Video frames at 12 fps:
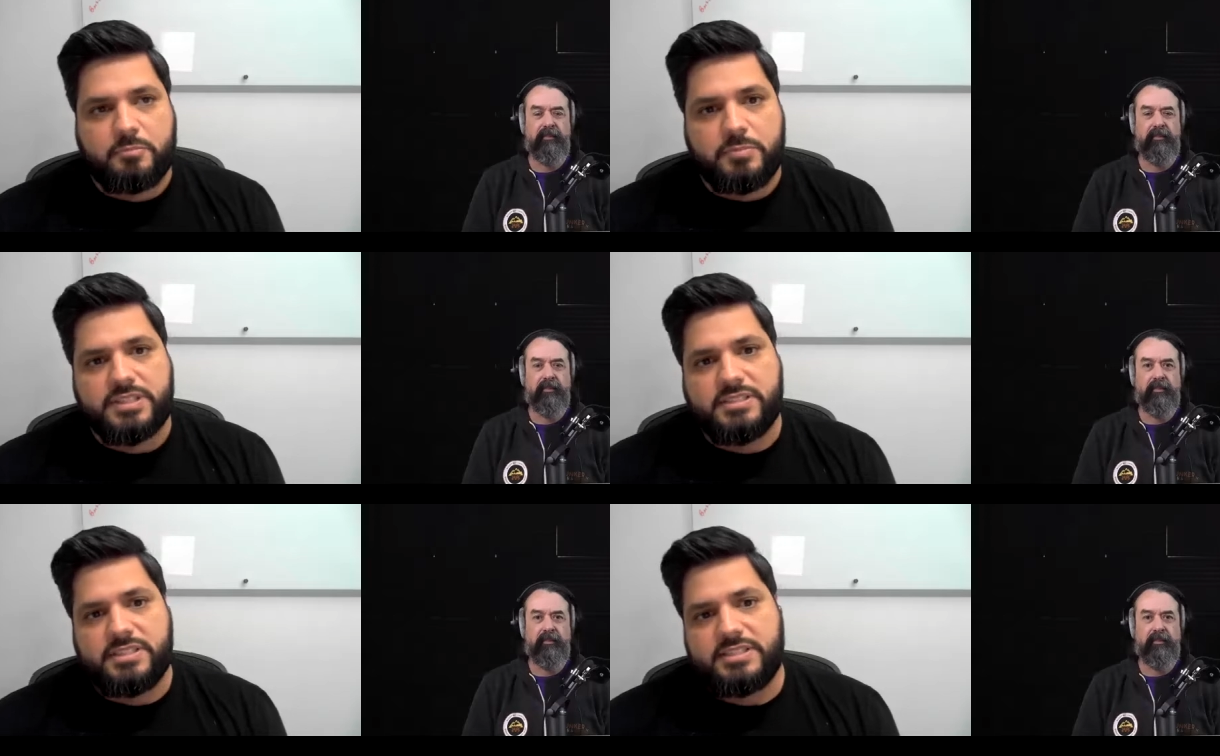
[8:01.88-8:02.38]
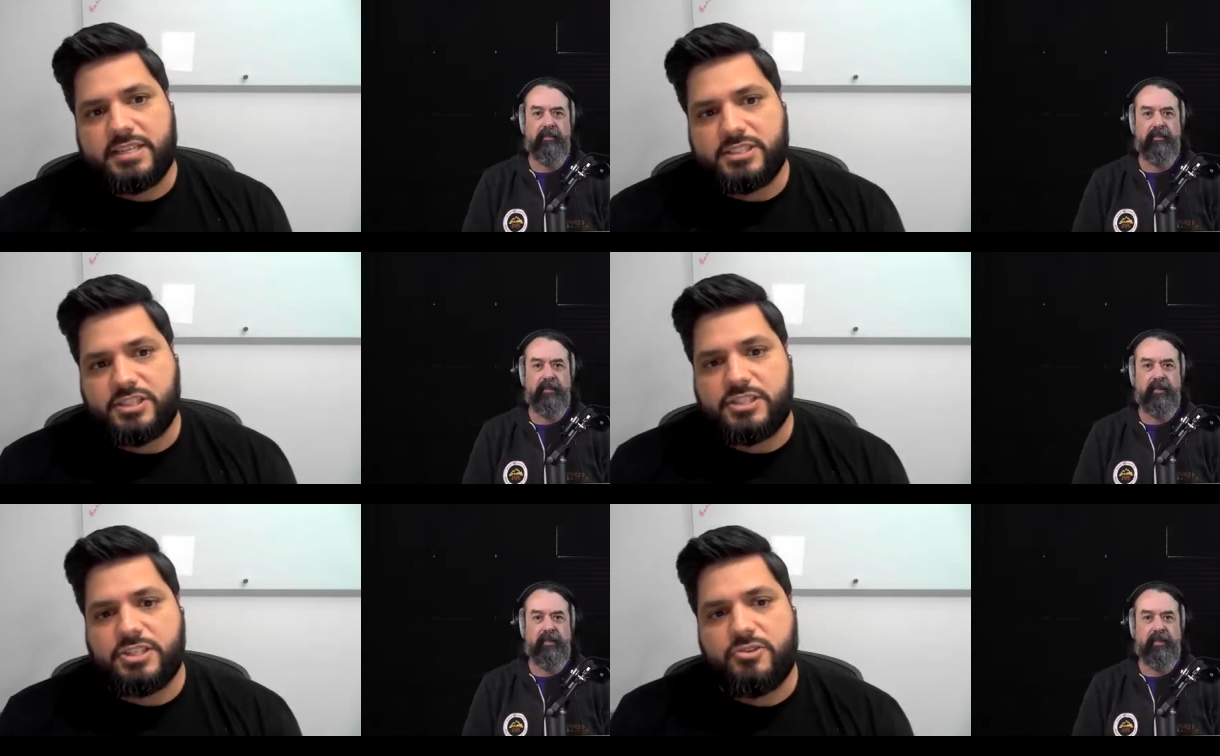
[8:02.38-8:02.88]
Speaker 1: your business at
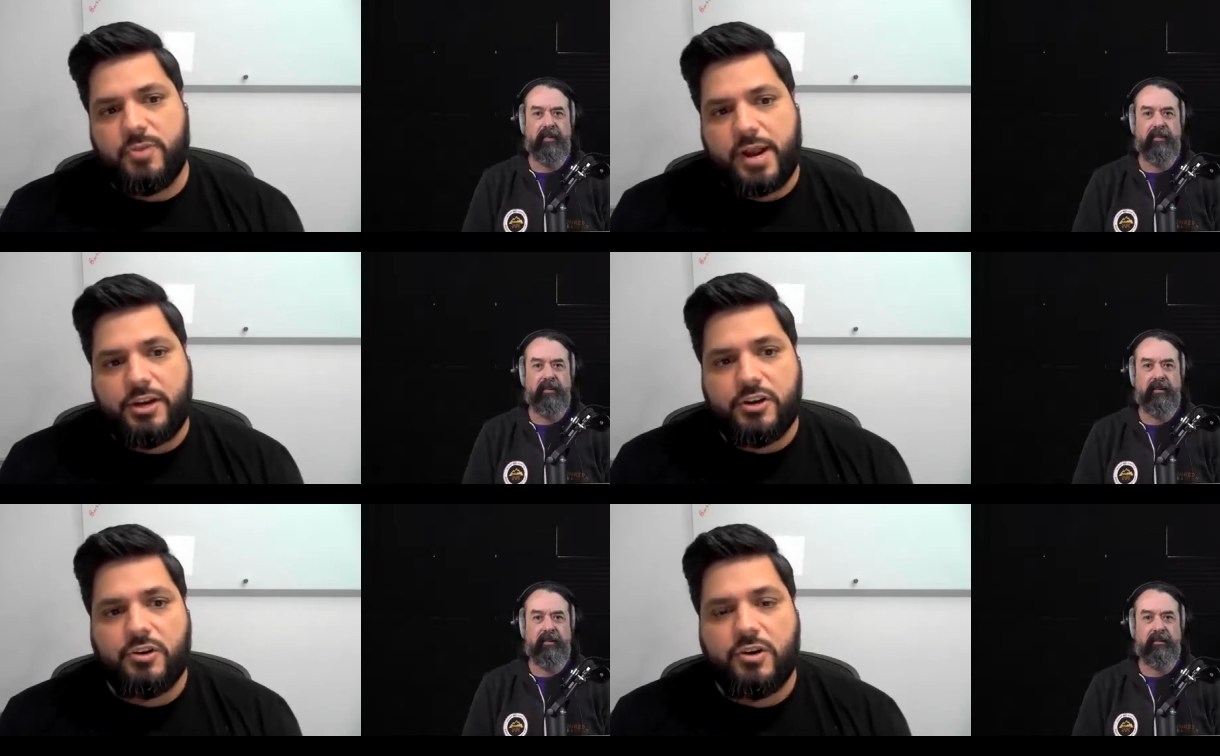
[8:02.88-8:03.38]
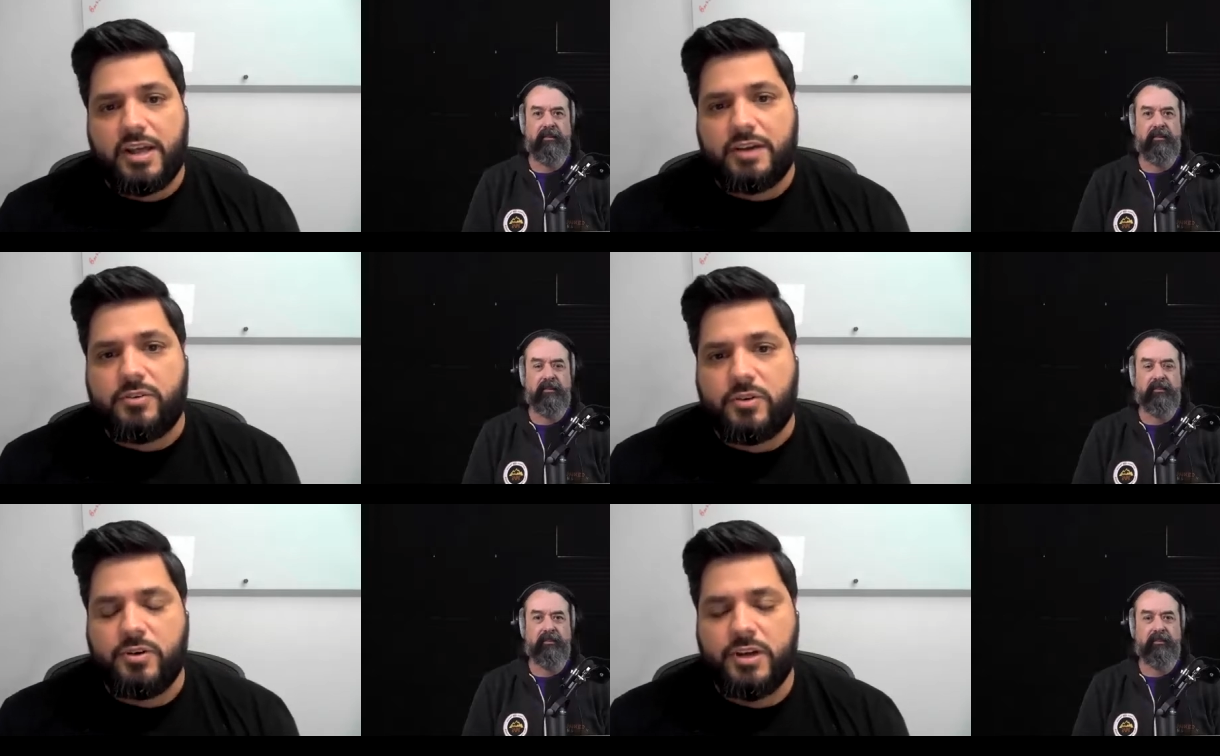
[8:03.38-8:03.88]
such a granular
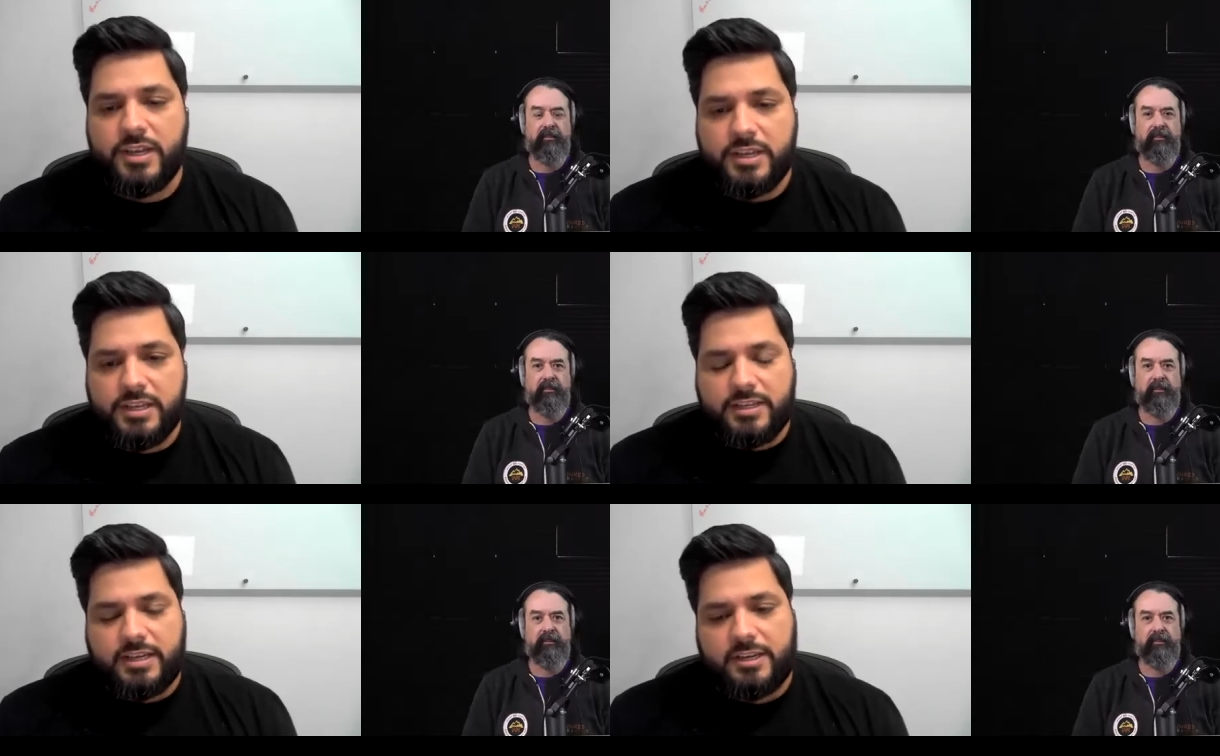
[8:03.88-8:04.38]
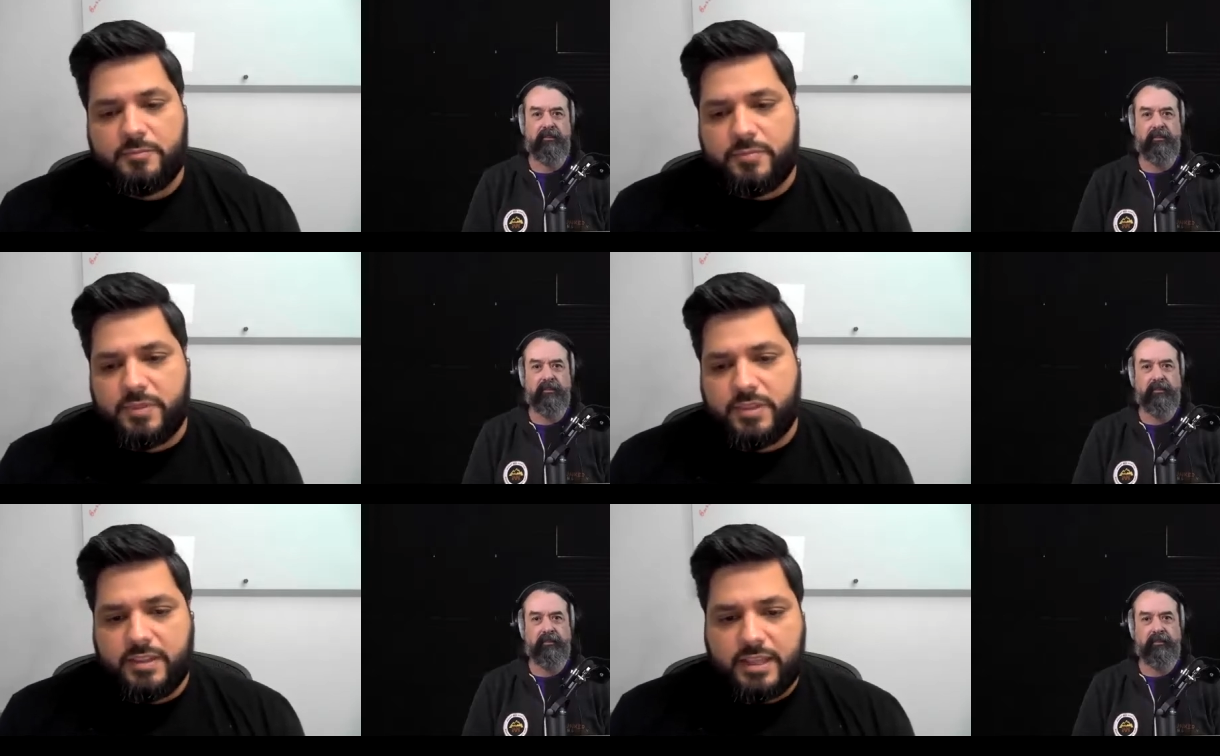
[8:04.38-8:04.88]
level
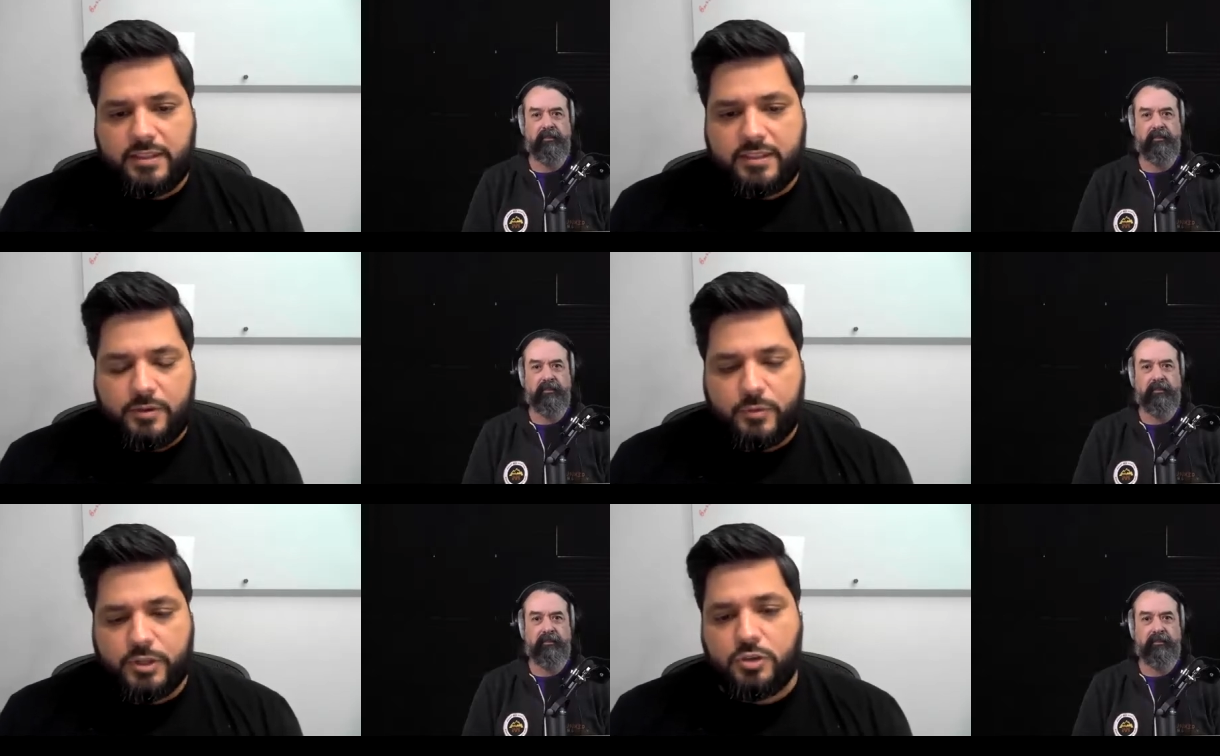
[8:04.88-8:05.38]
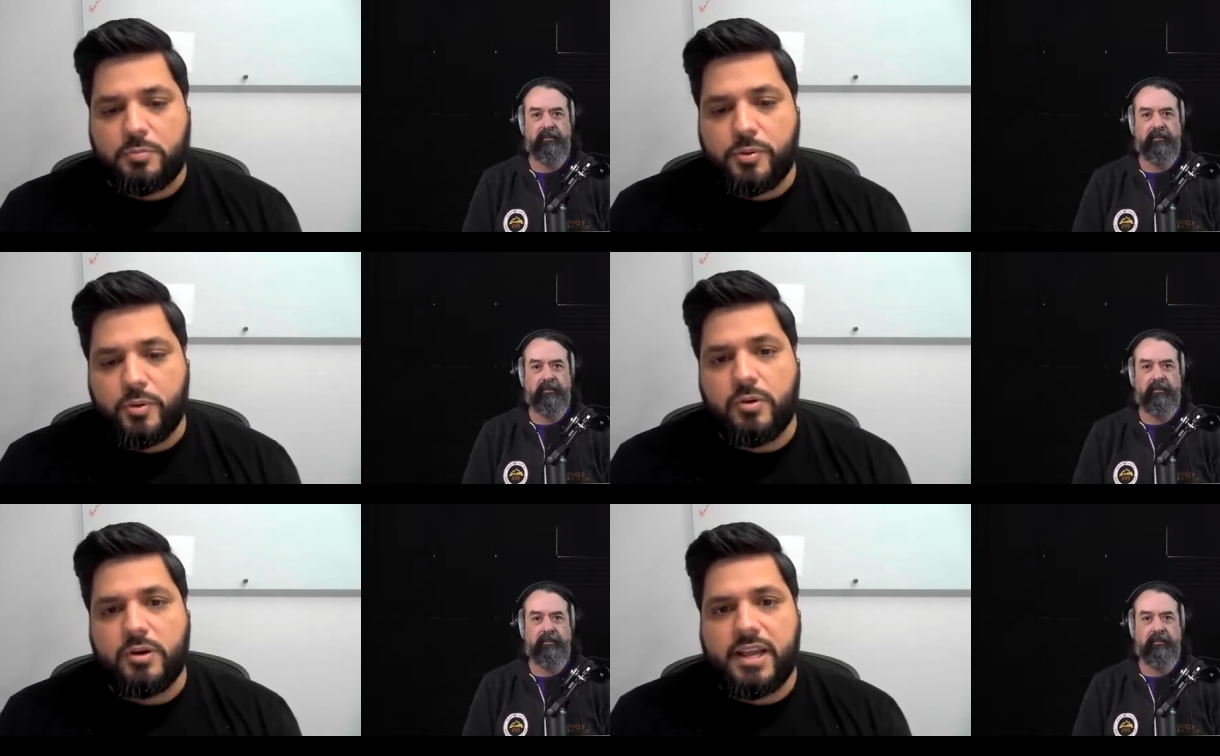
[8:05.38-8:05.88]
um, that, that when you
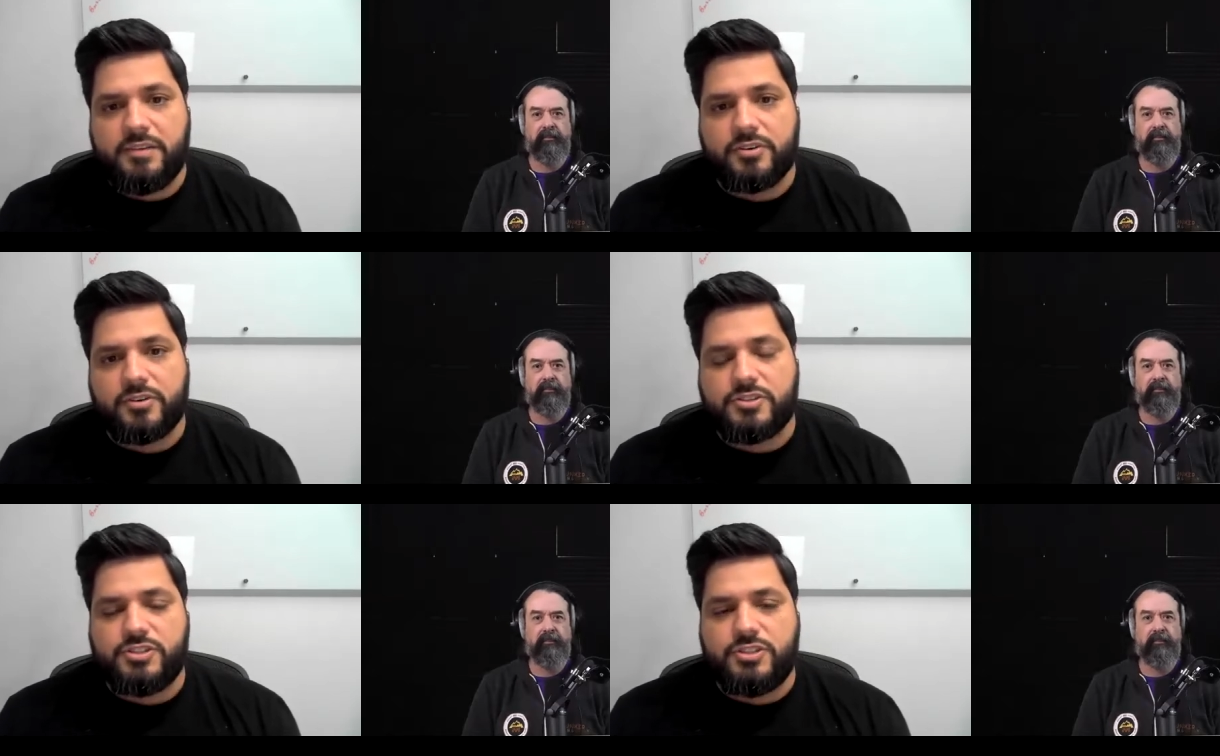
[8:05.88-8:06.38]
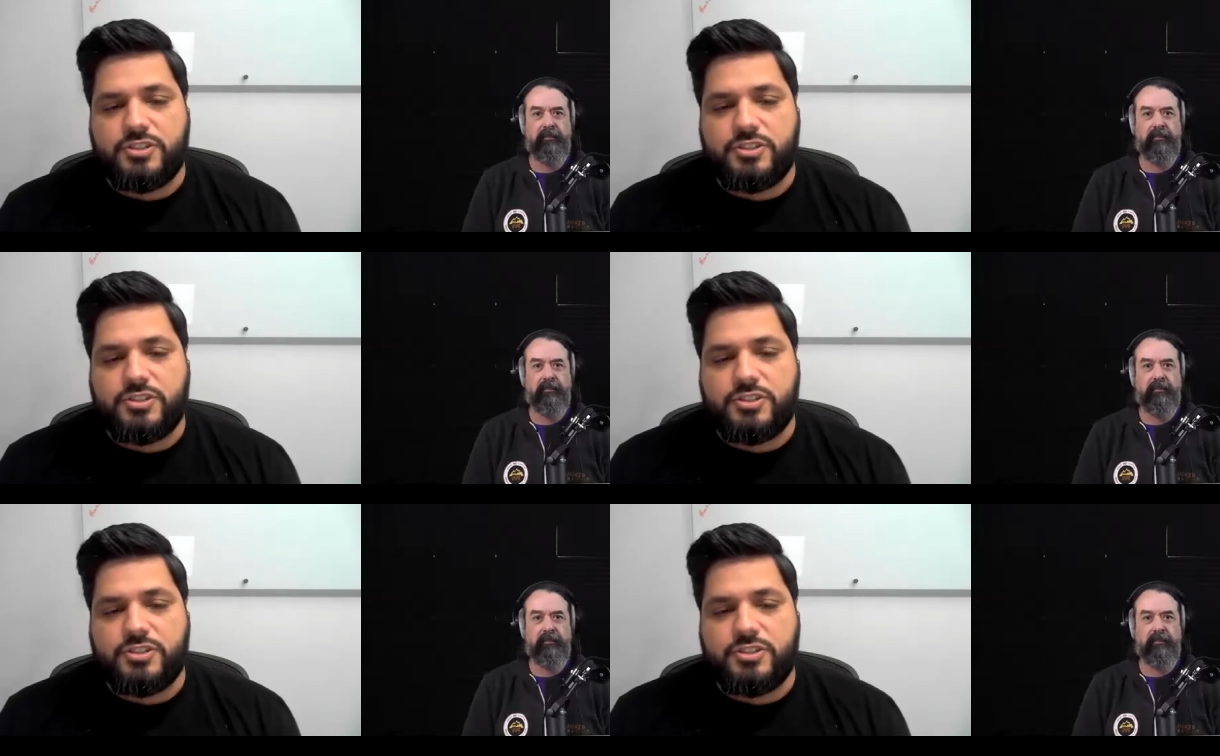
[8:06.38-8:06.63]
pull levers,